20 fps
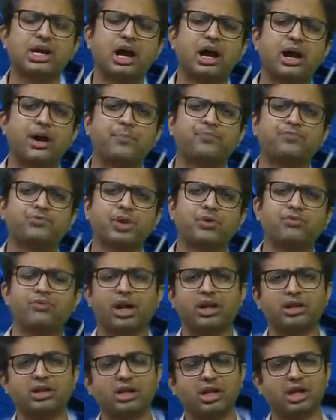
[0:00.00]

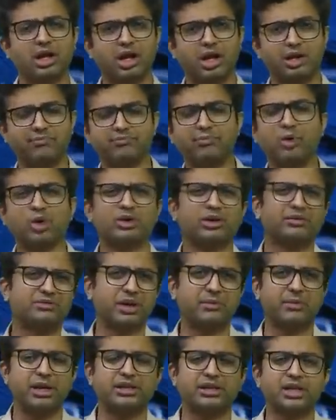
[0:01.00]
both of
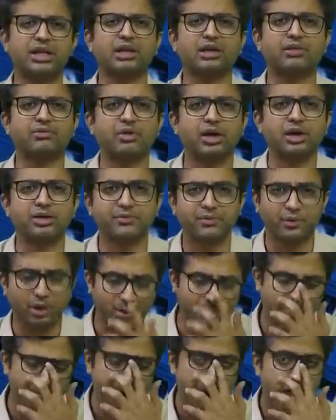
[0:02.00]
them I think were
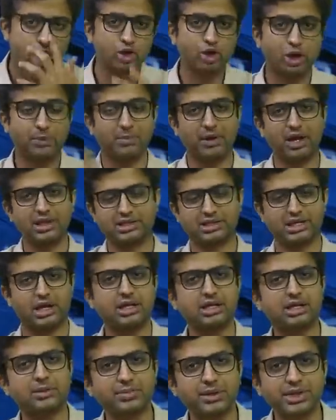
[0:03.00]
from your past
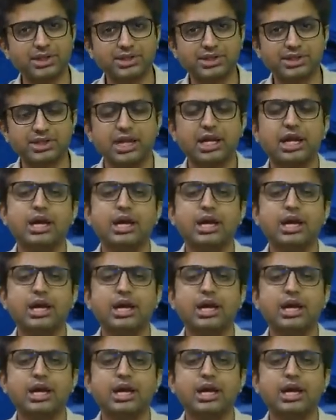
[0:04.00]
RTPs,